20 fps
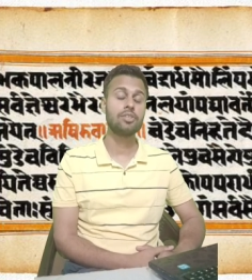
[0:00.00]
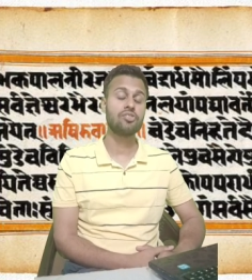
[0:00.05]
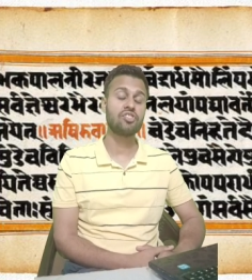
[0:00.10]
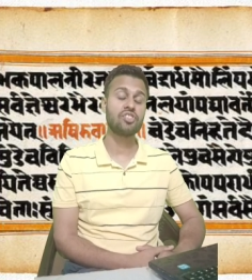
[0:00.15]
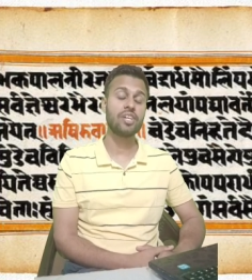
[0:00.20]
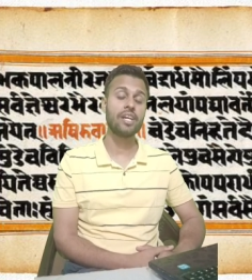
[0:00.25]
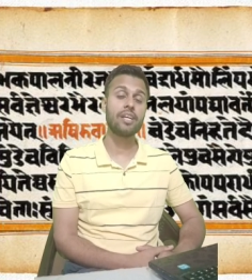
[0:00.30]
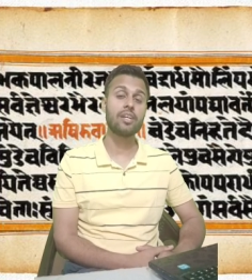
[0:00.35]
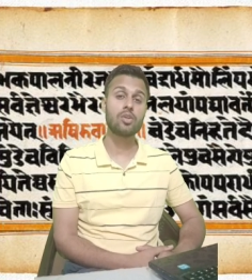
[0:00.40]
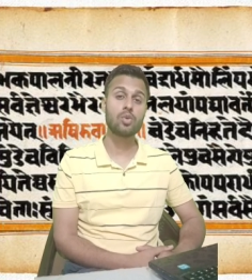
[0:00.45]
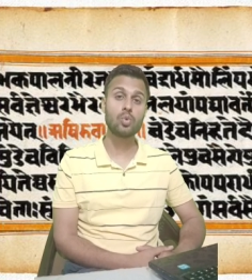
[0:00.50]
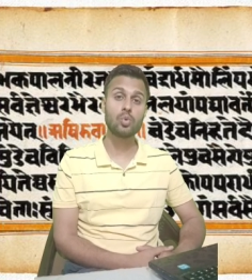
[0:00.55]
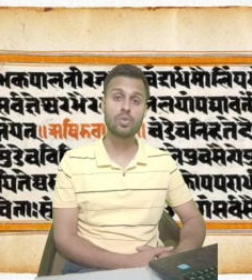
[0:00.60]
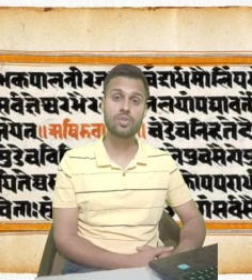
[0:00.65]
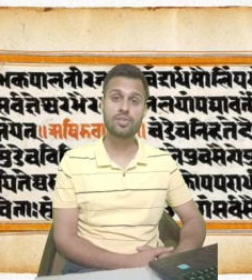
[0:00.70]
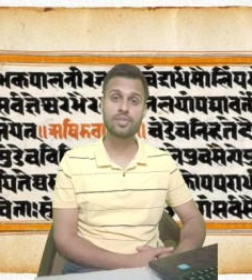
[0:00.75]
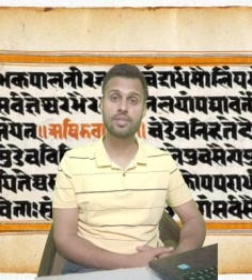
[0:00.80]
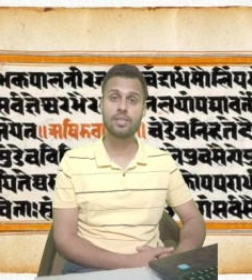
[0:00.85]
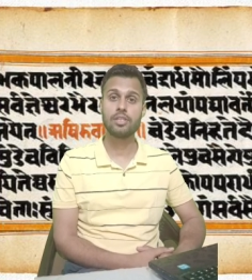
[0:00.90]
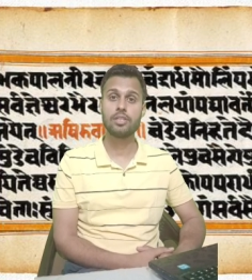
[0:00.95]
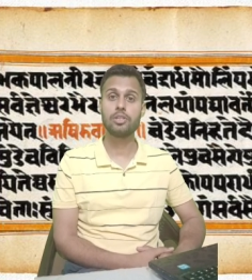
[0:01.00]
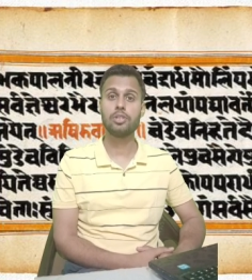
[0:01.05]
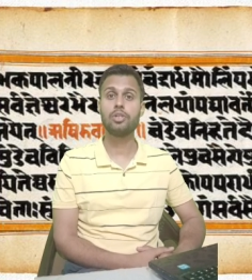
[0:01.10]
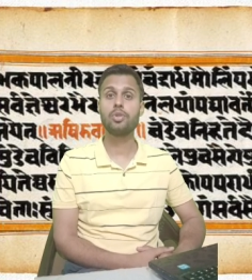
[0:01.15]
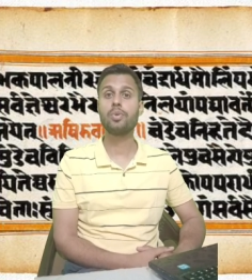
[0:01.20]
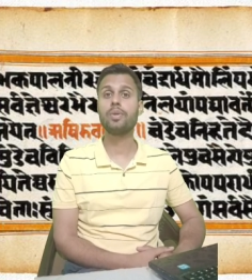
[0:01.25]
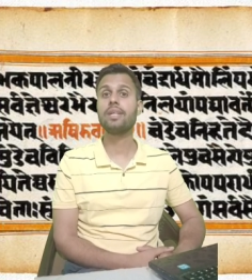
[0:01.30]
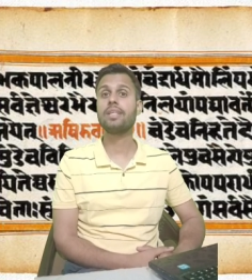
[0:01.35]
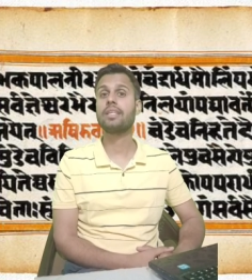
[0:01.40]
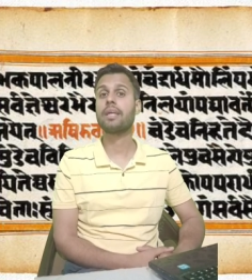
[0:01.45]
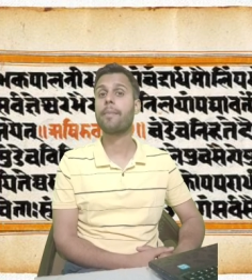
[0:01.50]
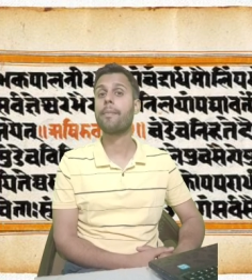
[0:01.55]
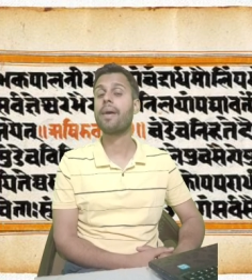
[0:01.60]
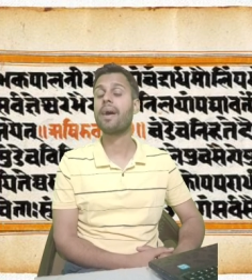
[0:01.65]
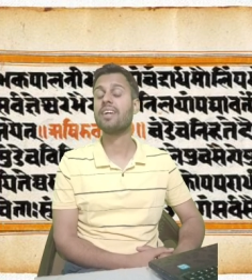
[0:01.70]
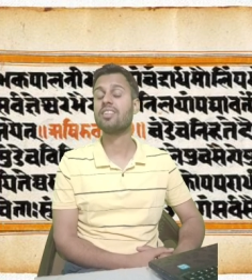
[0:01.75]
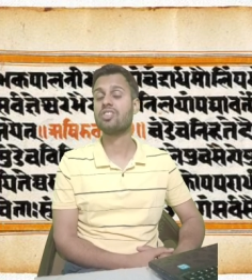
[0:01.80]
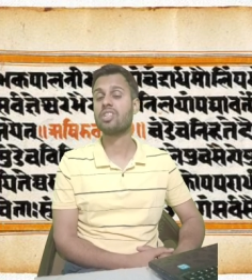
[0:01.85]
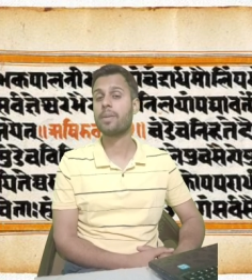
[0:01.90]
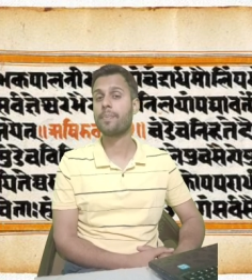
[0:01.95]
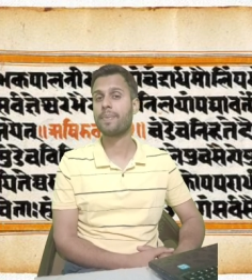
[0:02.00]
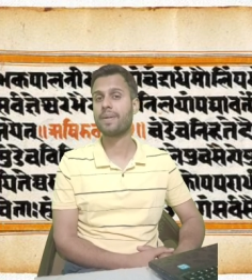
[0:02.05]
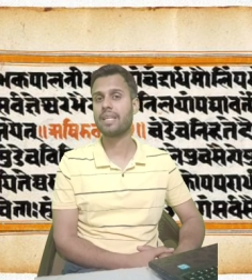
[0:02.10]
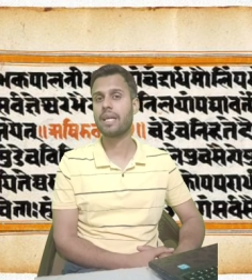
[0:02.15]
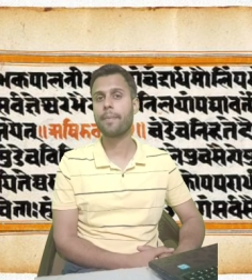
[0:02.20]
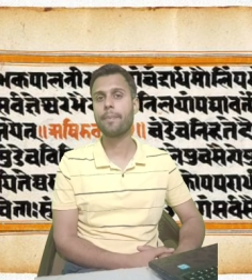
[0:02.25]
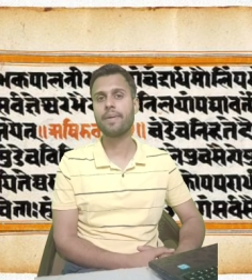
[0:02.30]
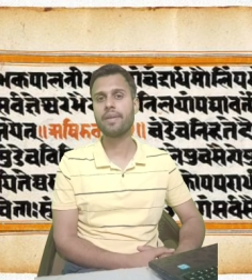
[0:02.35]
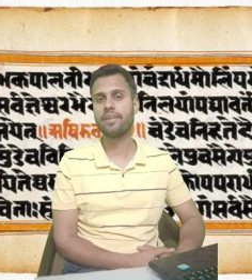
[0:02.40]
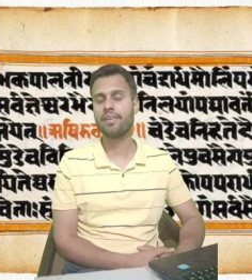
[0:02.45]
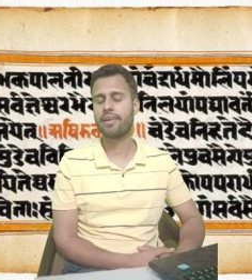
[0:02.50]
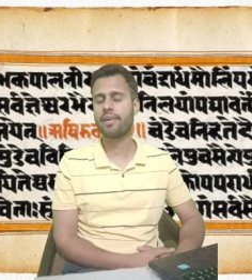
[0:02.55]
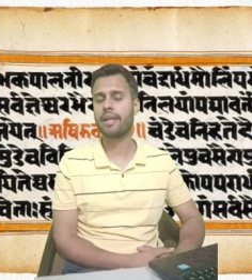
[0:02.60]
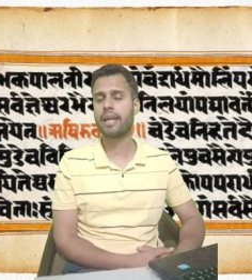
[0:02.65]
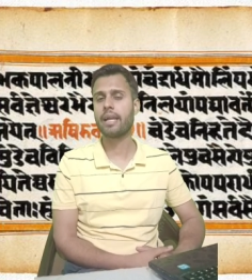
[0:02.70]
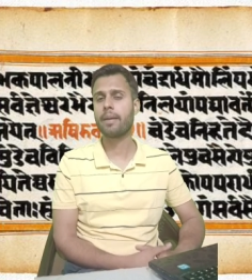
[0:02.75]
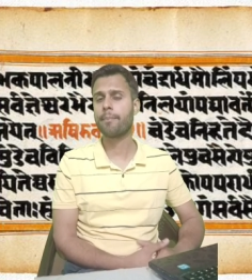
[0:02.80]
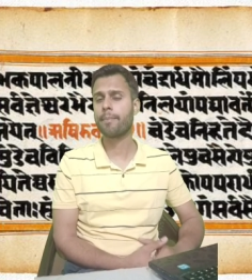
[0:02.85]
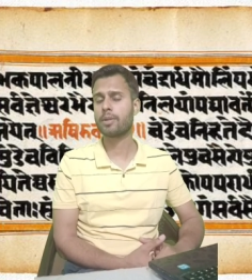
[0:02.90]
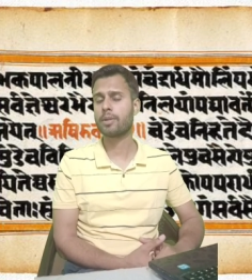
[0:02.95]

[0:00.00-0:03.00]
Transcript: trade routes during the Mahajanpada period, and